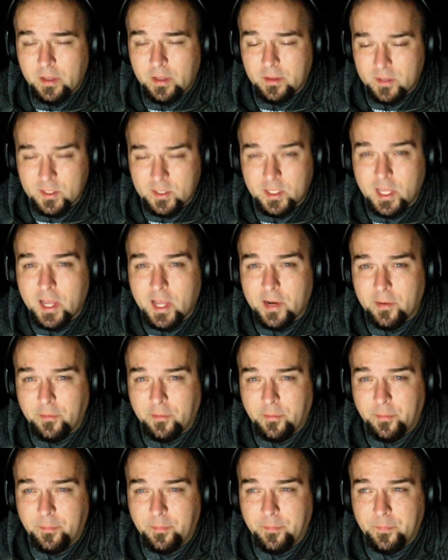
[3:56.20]
There's a lot of
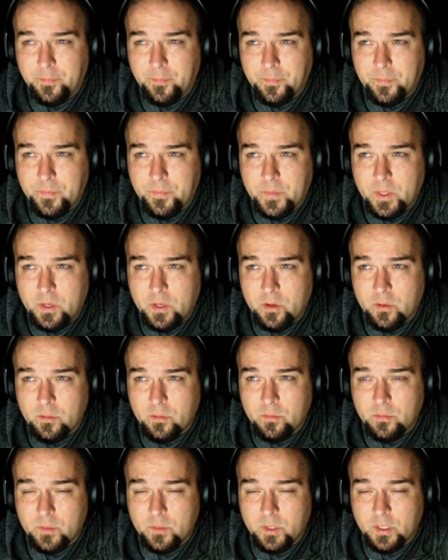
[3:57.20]
them. You
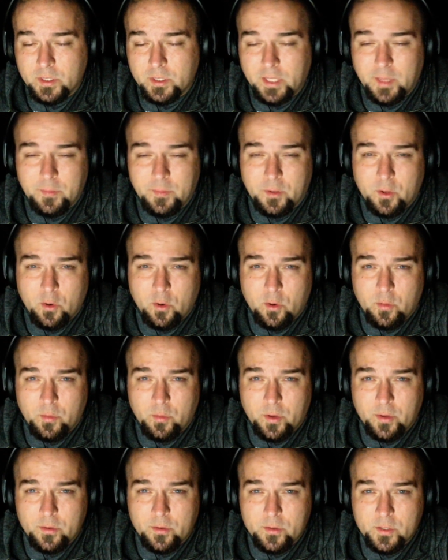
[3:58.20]
can name the Koch
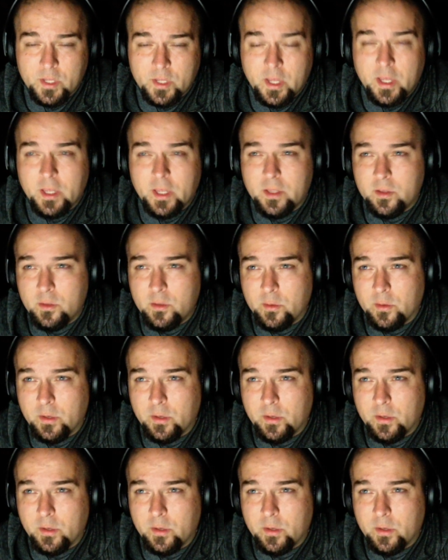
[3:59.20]
brothers. You